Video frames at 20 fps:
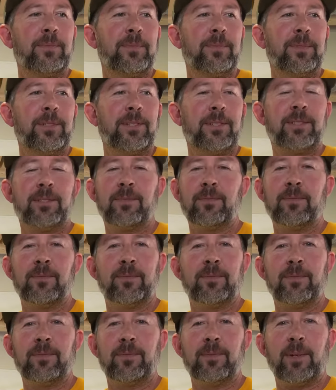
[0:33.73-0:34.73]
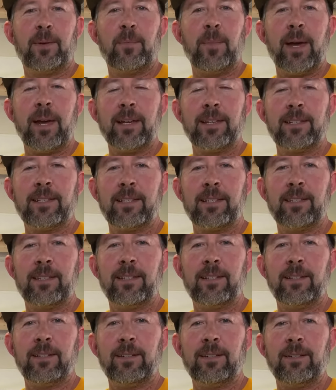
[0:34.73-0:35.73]
just amazed at
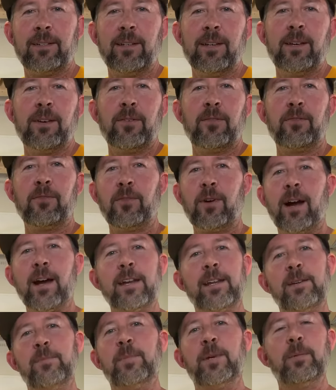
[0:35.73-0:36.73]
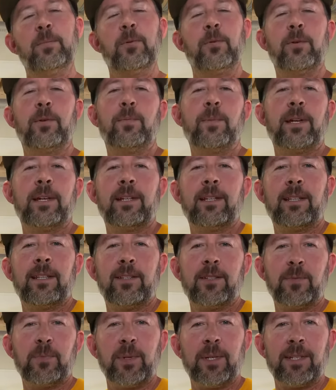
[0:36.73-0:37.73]
the variety of people we meet in
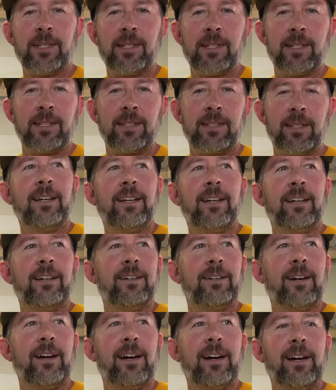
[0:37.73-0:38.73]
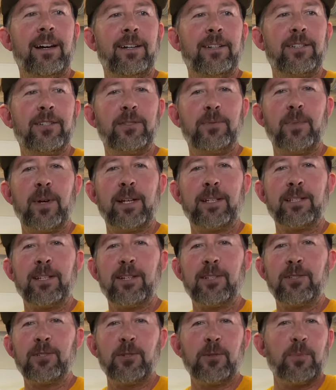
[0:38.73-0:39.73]
this business. Just makes us
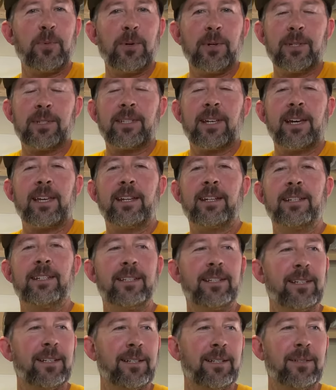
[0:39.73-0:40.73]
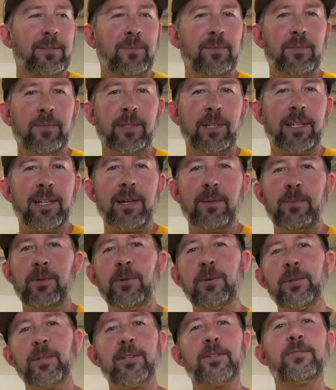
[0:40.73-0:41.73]
super excited to keep
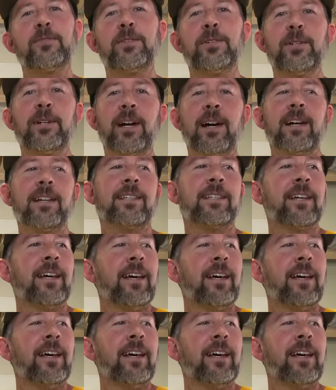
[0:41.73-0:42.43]
doing this for you guys.